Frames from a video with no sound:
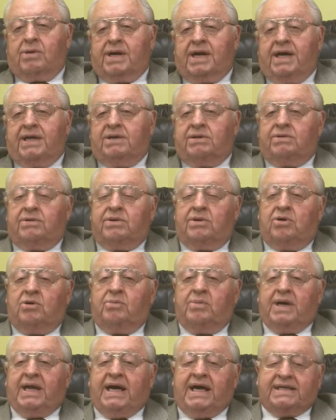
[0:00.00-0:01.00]
I don't know,
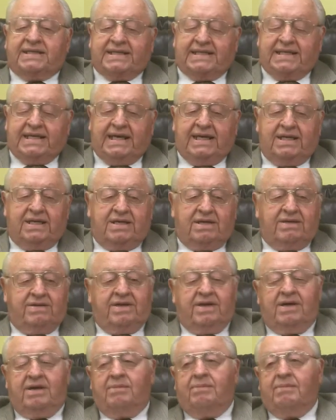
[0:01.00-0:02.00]
but I said to
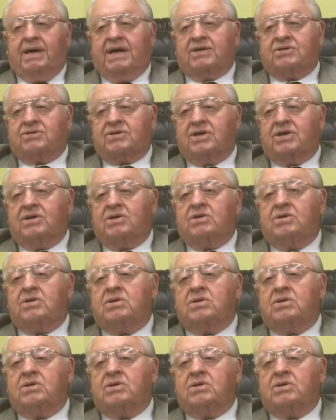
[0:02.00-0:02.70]
them, I said,